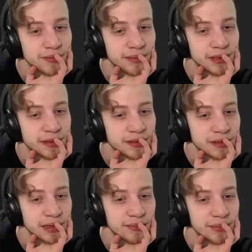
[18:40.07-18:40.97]
Maybe just the
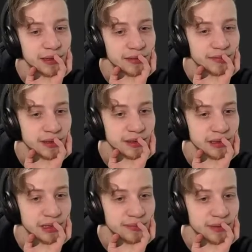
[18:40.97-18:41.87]
gamepad is
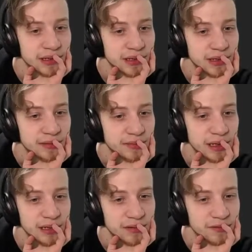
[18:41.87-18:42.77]
messing up. But
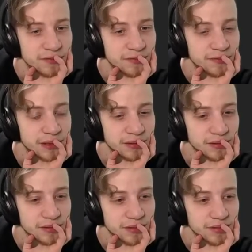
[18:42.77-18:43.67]
I don't think
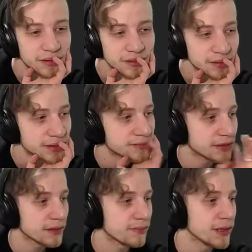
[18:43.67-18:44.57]
so. This seems
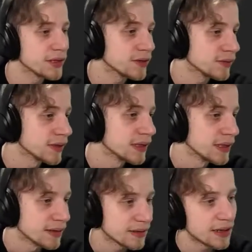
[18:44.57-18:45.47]
like my issue.
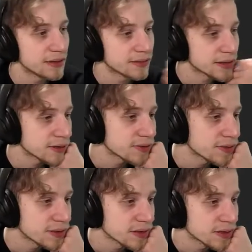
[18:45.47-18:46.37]
Right, it's good.
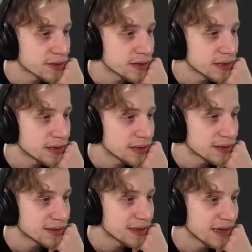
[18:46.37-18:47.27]
Just,
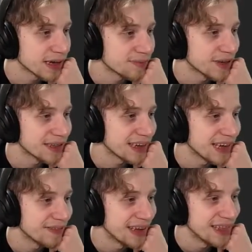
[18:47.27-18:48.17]
yes, harmony
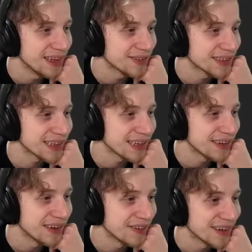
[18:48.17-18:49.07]
time. Hello,
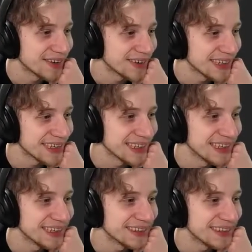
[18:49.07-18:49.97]
Sergio. How are you doing?
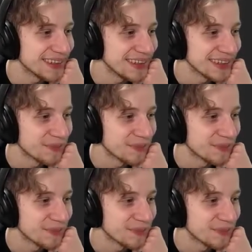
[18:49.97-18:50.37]
It is indeed.